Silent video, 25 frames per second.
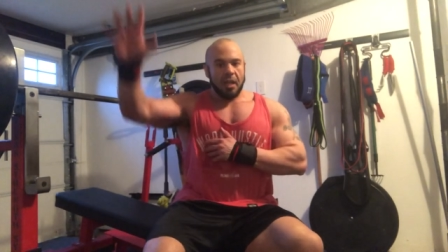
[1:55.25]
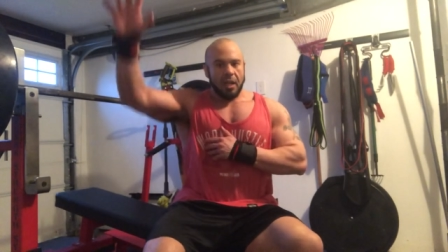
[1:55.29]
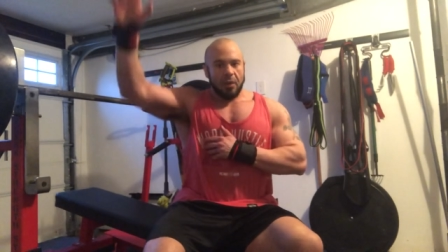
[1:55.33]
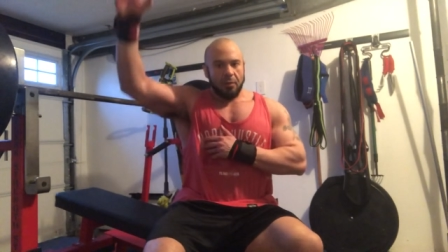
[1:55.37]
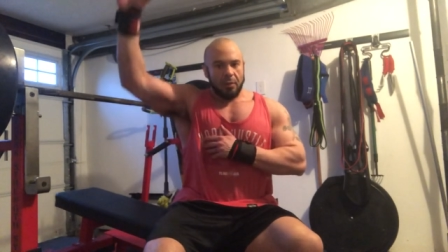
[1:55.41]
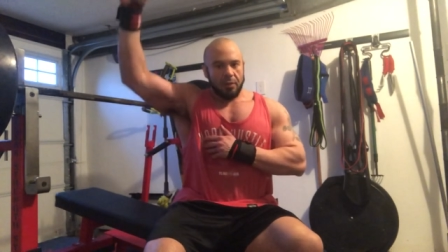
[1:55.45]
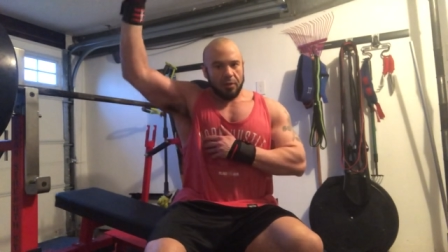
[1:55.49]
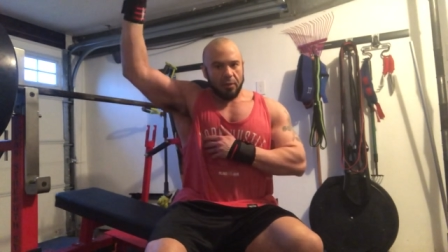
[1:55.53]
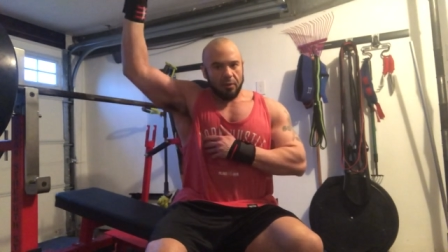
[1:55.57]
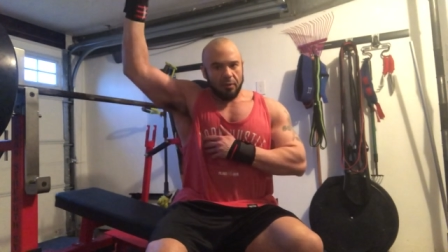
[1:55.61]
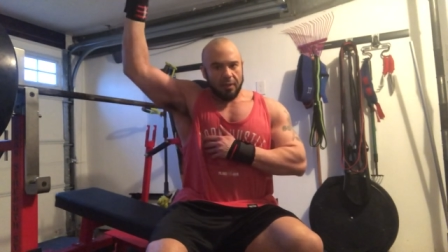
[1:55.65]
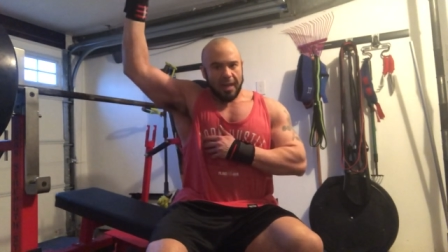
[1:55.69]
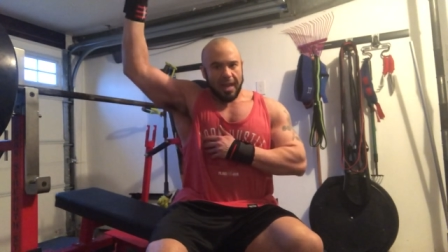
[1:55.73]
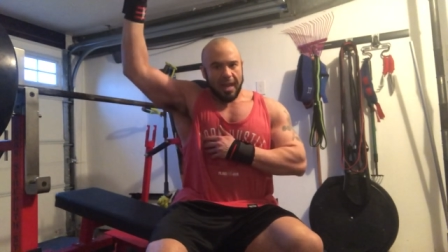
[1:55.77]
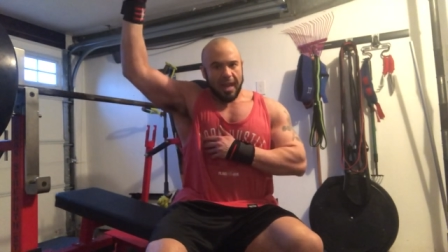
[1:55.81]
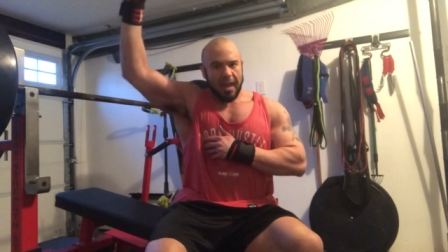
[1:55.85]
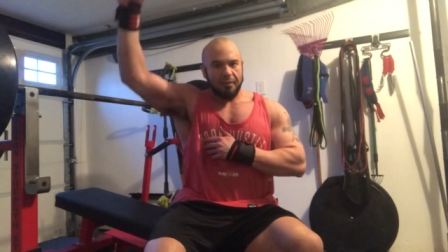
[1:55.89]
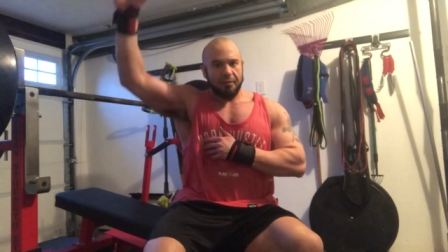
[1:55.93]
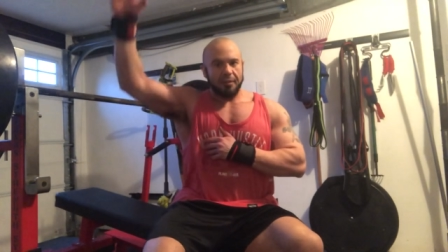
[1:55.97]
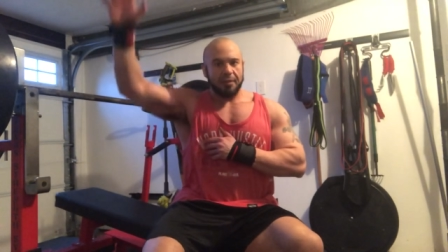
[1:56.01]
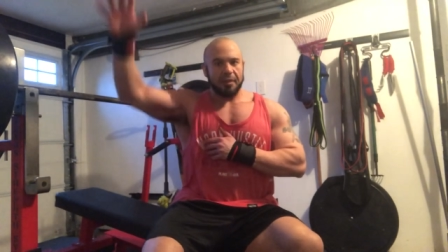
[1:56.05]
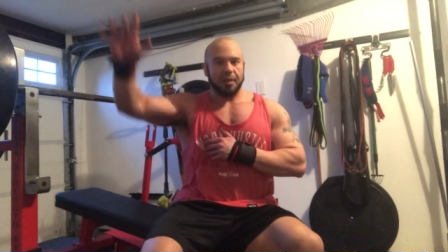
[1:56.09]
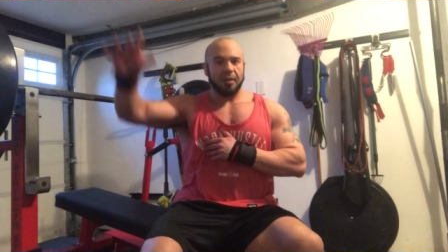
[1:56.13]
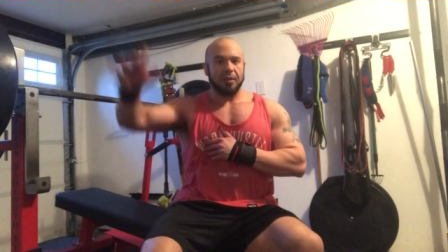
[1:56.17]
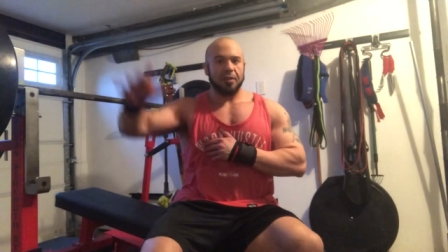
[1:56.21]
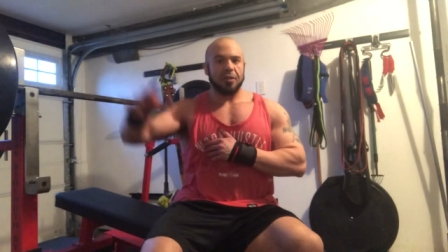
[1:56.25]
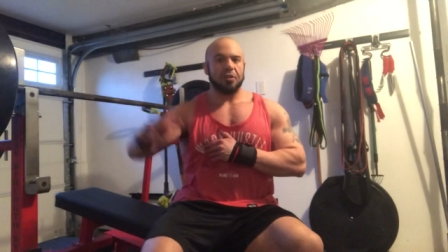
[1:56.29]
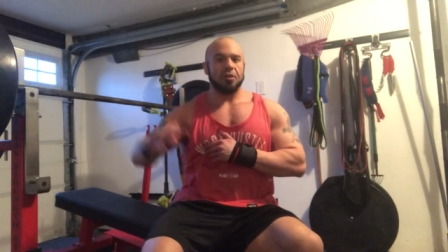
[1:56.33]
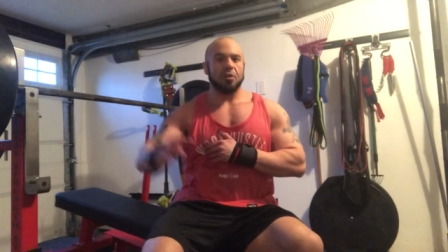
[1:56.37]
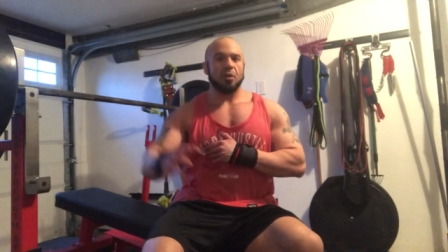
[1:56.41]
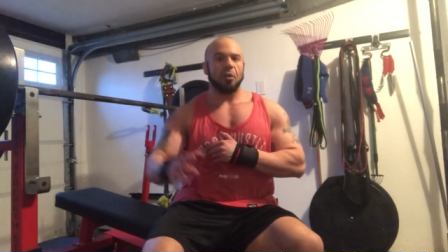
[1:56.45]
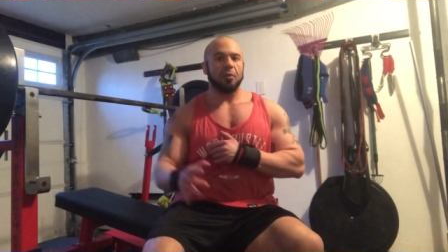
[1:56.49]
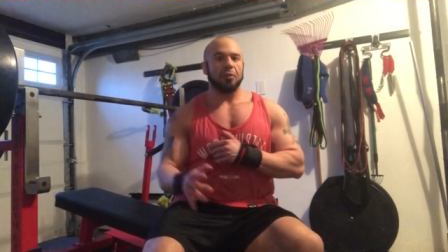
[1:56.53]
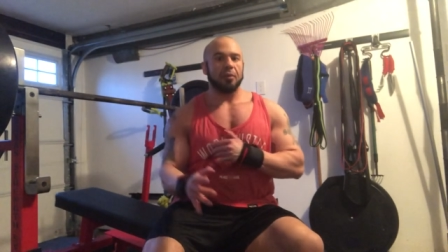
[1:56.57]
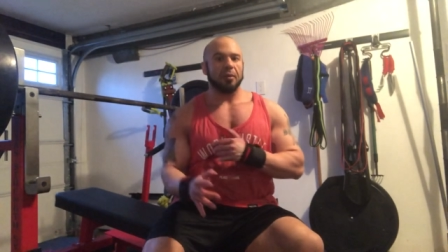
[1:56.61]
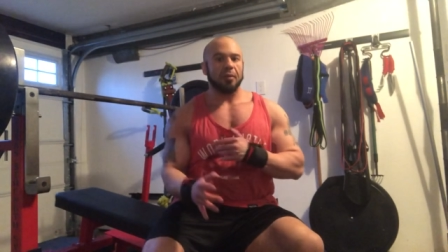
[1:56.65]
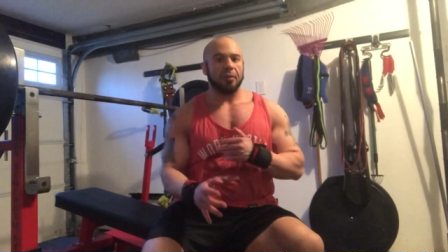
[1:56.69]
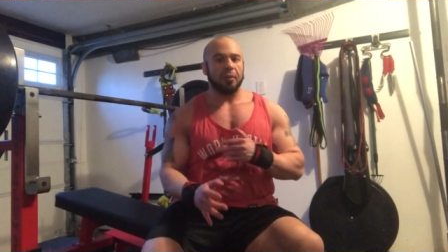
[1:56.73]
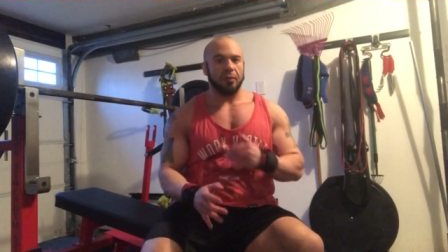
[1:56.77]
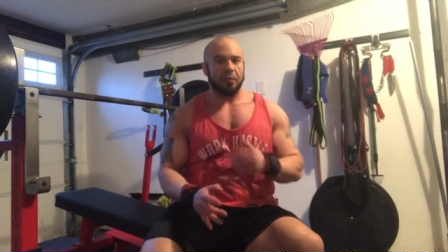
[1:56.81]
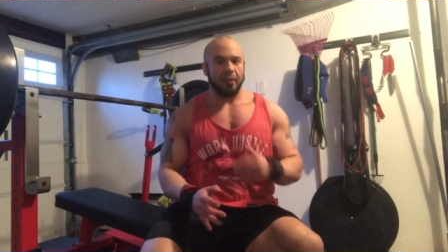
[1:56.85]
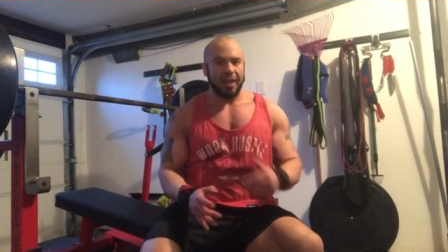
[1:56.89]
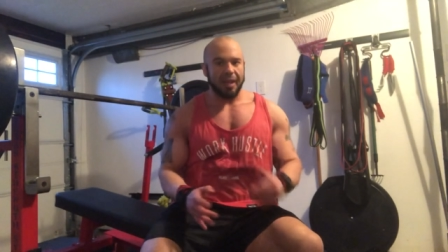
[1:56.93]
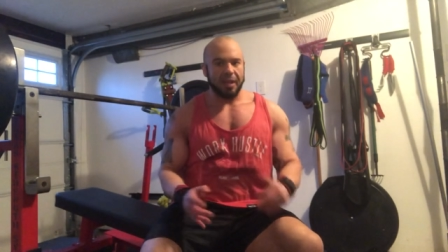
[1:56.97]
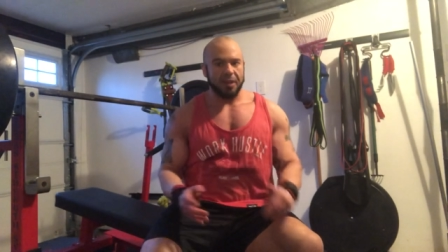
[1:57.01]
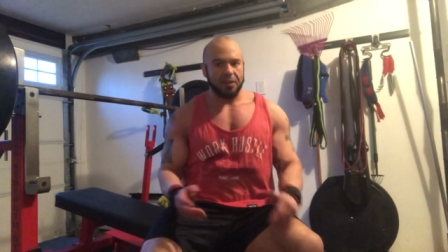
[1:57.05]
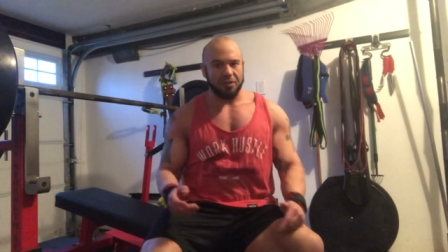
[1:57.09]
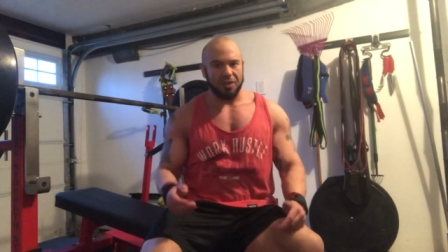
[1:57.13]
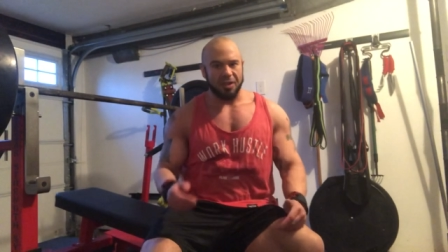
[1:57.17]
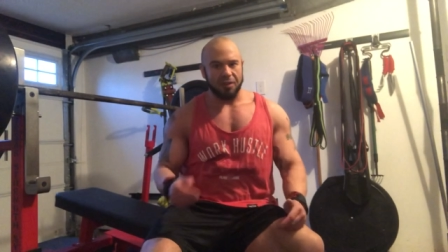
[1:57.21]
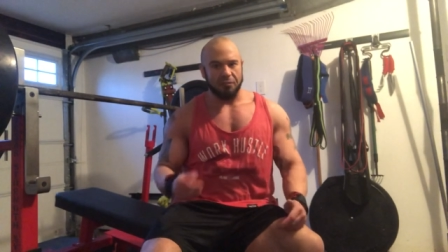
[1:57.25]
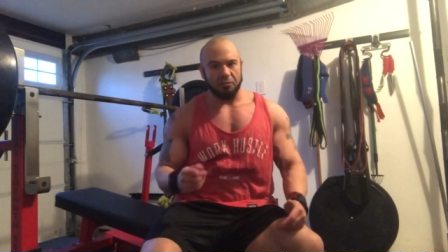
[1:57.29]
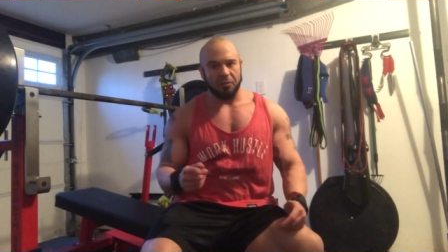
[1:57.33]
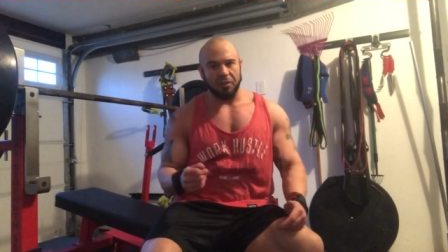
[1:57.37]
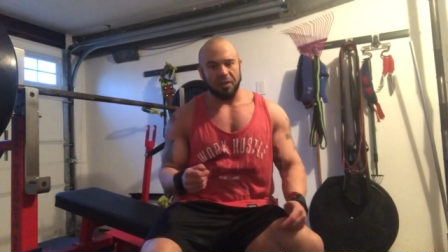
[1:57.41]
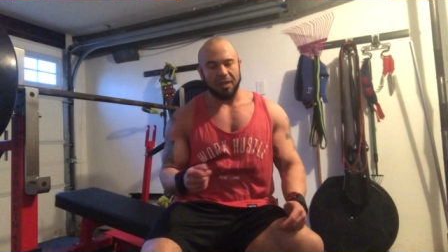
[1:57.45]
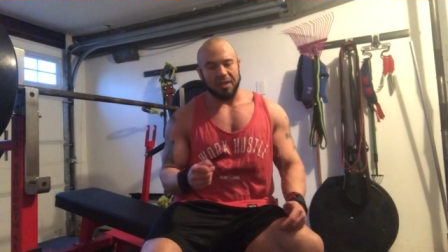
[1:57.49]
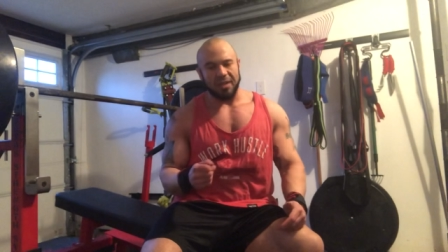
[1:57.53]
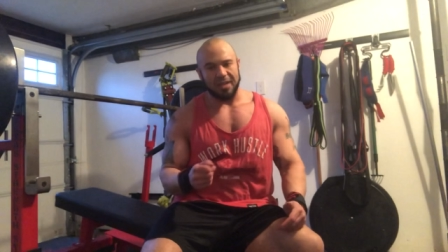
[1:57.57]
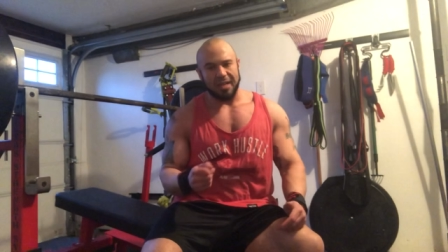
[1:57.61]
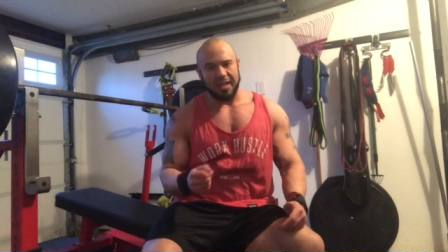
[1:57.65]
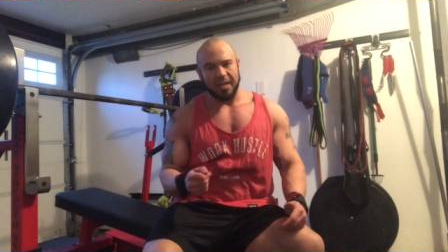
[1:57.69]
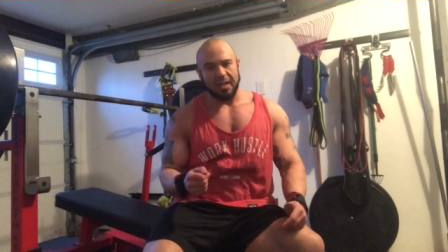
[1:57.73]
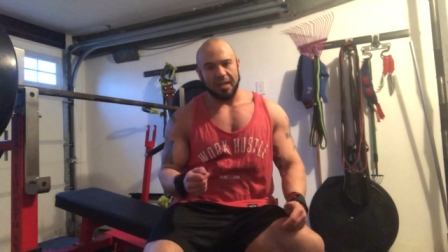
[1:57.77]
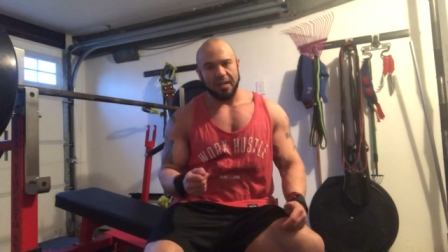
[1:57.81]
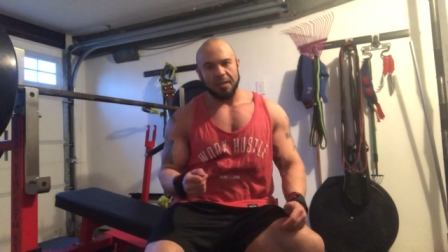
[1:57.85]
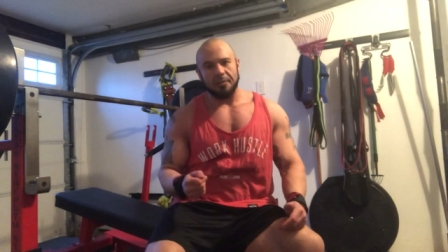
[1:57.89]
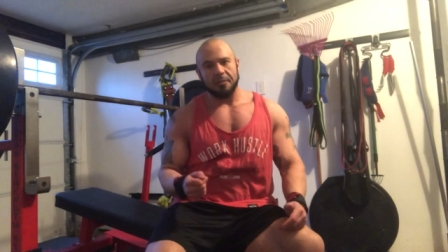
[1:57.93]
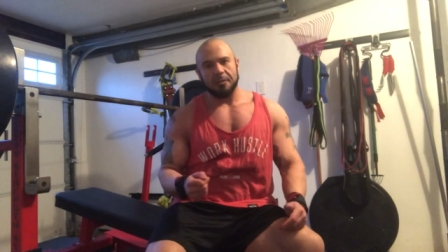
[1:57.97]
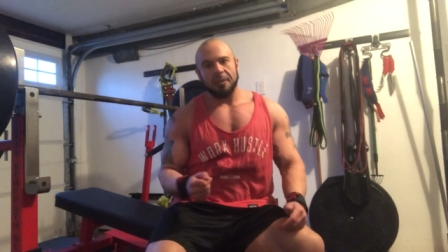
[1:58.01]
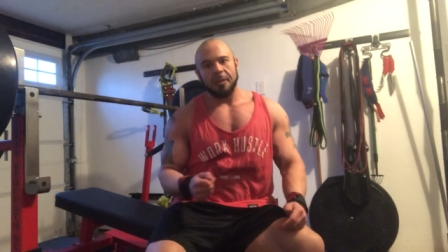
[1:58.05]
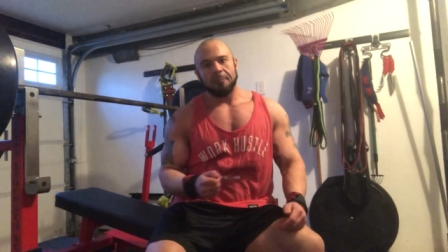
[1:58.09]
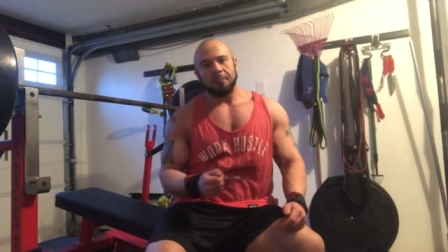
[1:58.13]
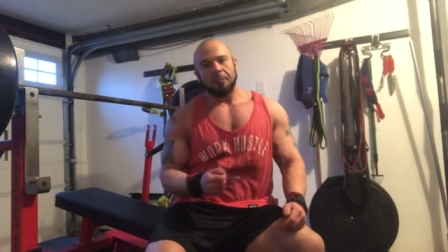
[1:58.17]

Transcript: we don't have the shoulder flexion really needed